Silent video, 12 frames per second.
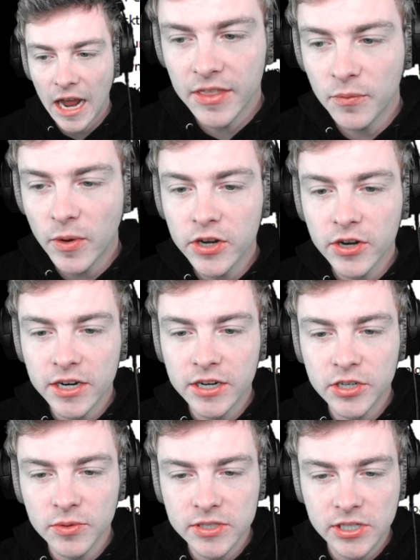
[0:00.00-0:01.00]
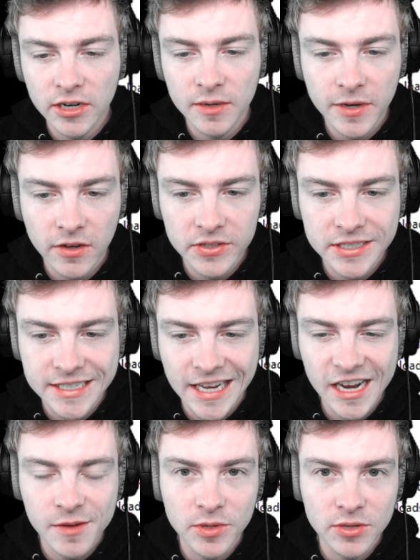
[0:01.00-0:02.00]
And then what you're gonna do is you're gonna be on this
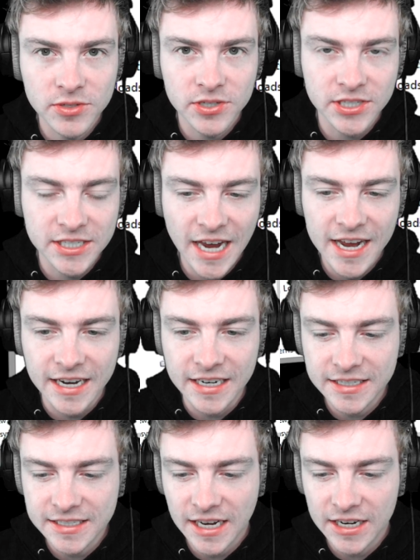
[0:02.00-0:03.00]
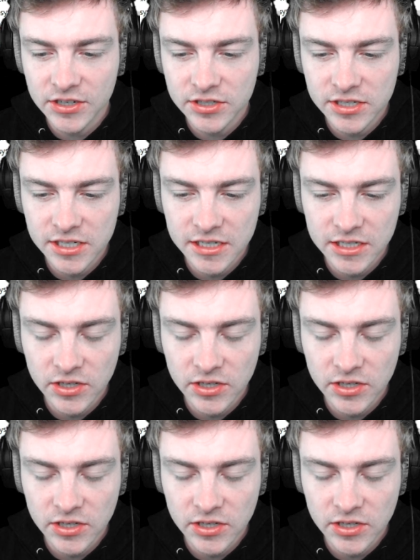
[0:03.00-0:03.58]
game user settings and you're just gonna